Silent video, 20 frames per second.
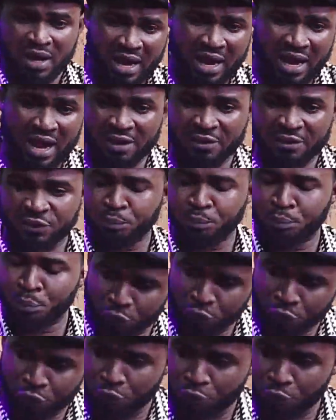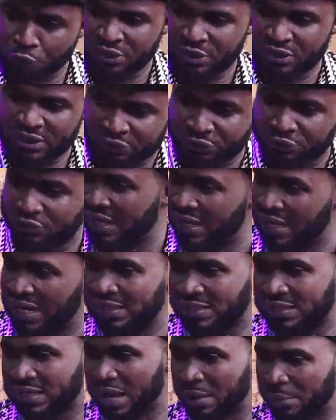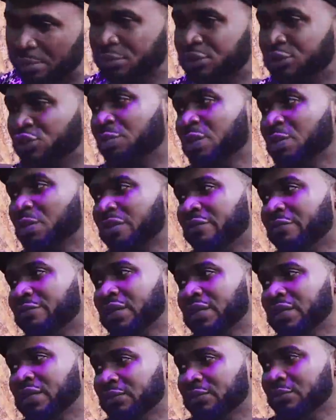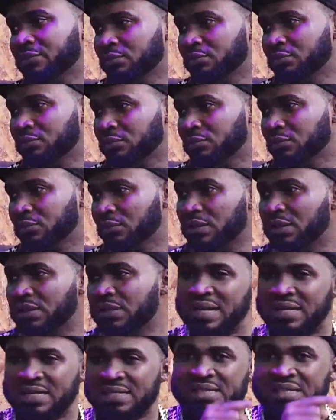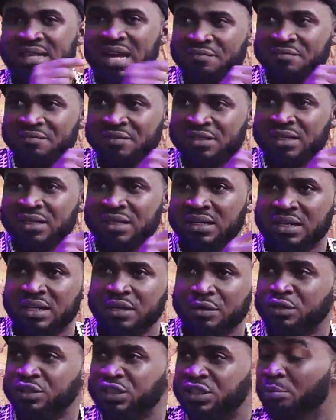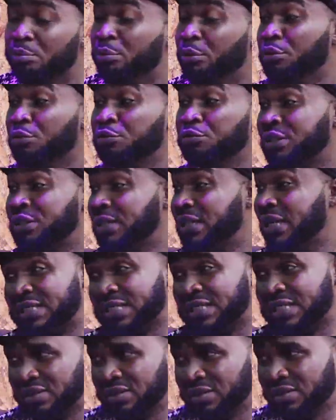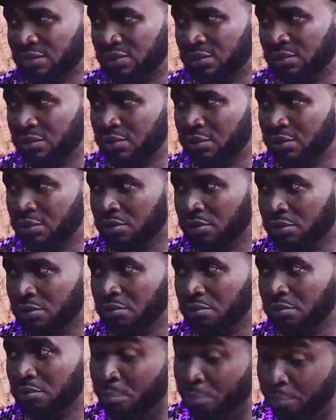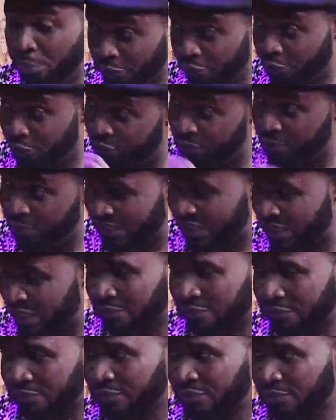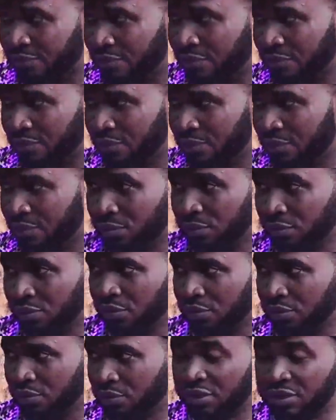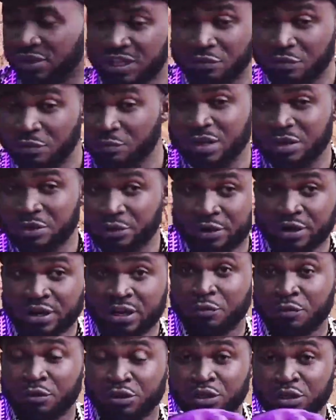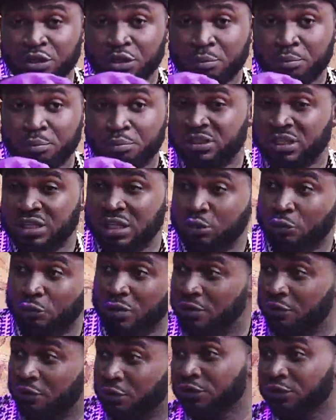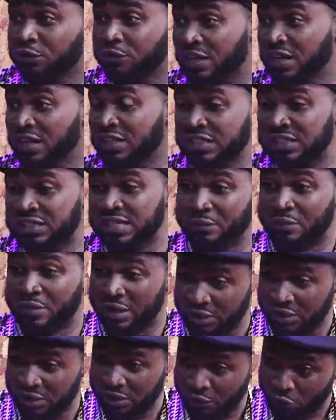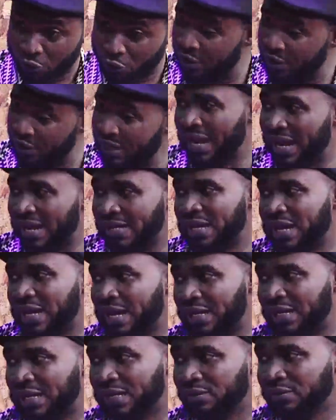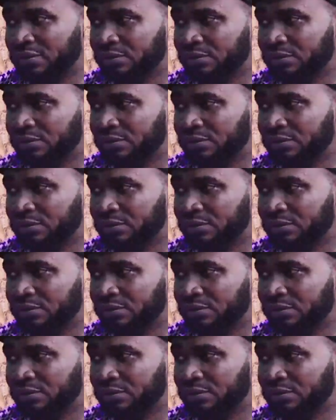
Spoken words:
have spoken with a soldier that happens to be my friend, that served. He was in Borno State, Borno himself. Not even Maiduguri. He was posted to one of those villages that were under attack.